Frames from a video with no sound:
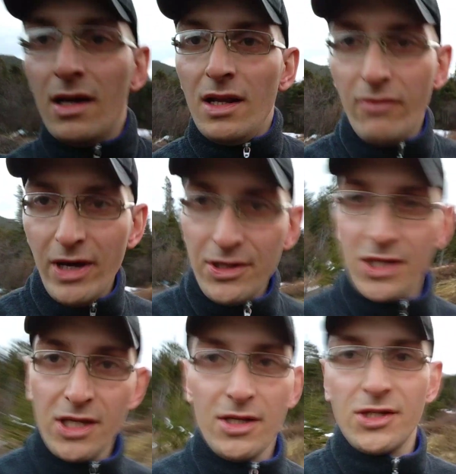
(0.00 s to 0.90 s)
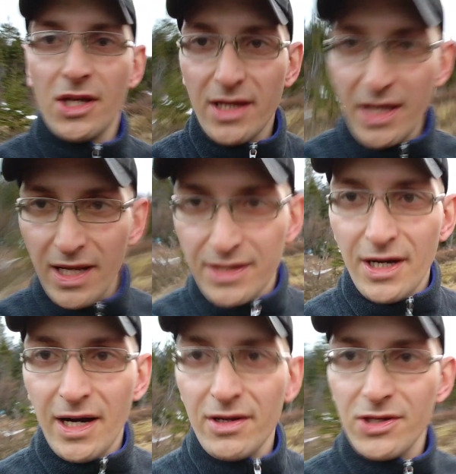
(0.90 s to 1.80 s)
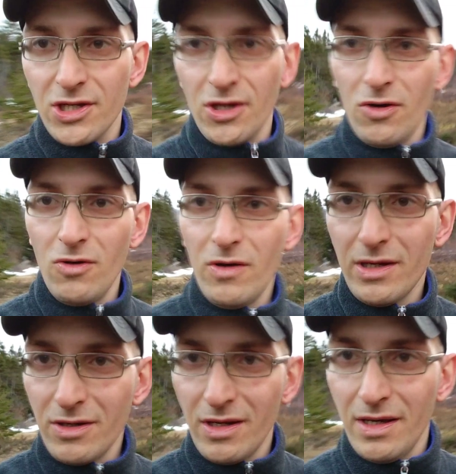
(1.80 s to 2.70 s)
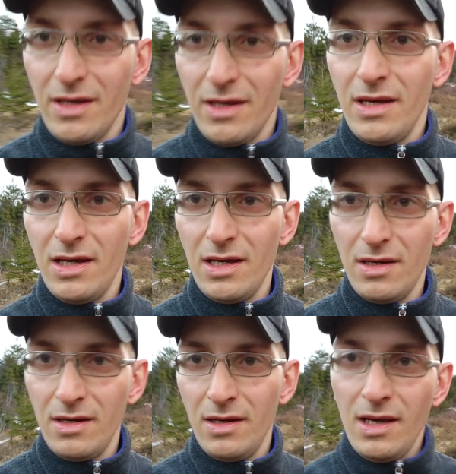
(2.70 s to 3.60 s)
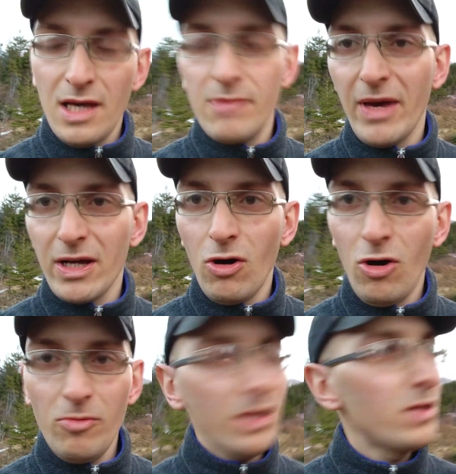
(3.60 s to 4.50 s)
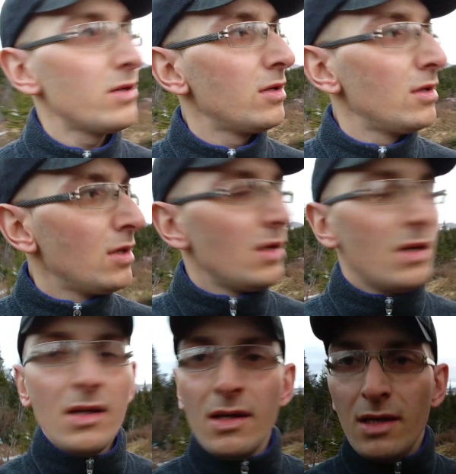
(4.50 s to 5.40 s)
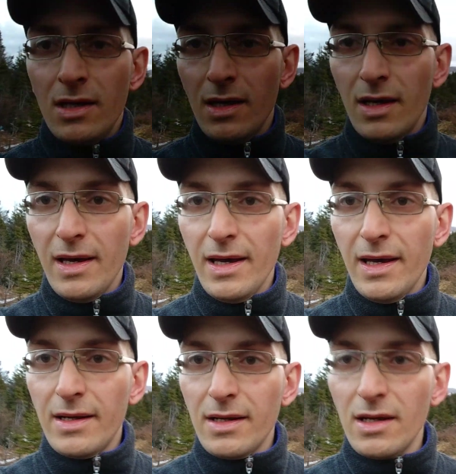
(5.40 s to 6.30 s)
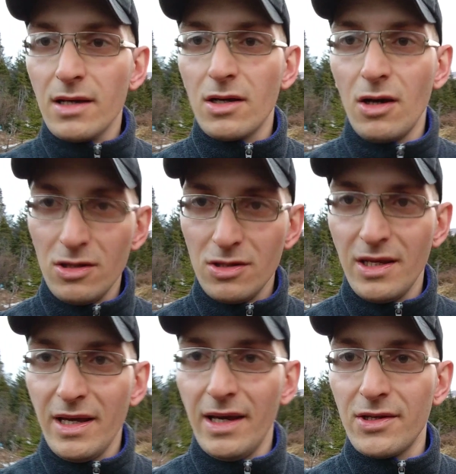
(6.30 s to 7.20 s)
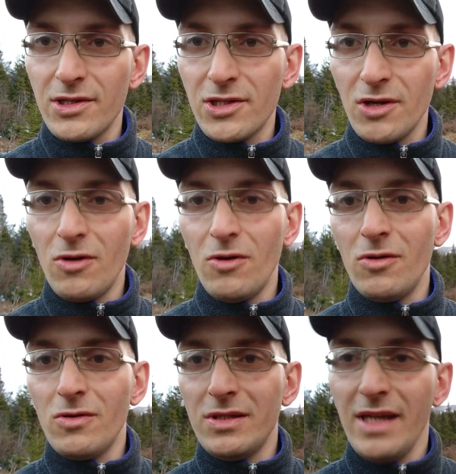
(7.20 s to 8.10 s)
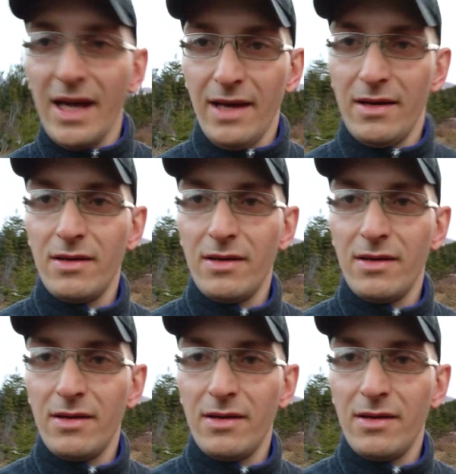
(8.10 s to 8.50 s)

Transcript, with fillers: Anyways, it's uh, getting dark, so I'm gonna head back home and call it day. So yeah.